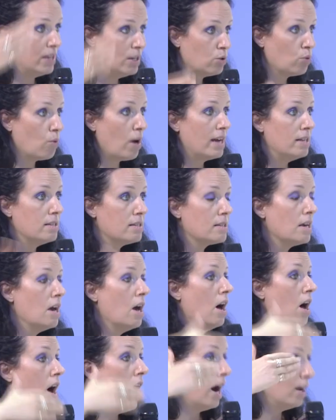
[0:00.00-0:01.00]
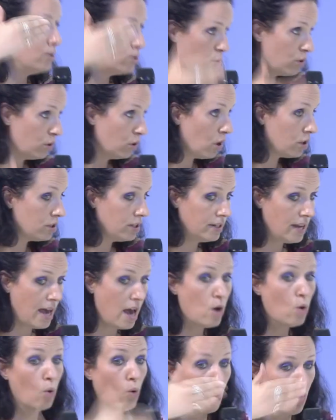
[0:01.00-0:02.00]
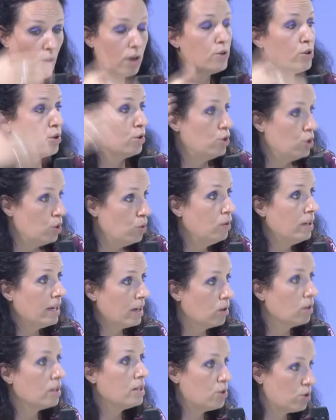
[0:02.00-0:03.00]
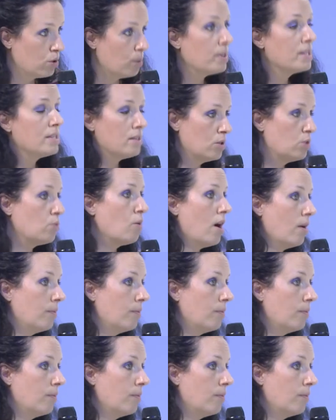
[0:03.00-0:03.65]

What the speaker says: rights under the law today or under new legal instruments as well.